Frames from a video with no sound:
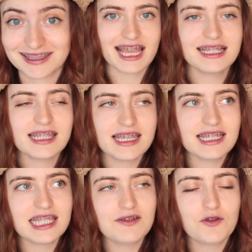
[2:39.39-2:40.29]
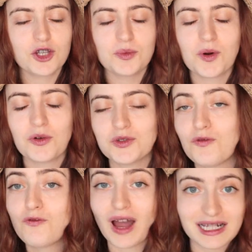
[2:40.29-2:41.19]
It's easy for you both to
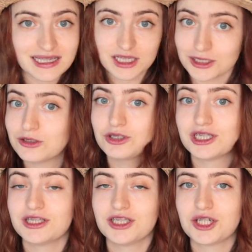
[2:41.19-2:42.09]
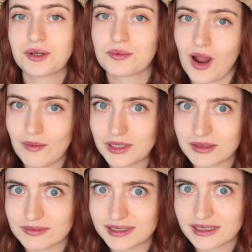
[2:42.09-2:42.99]
find solutions to your
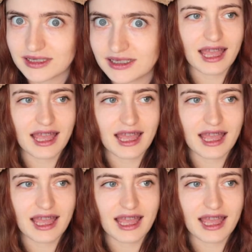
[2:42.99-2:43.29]
problems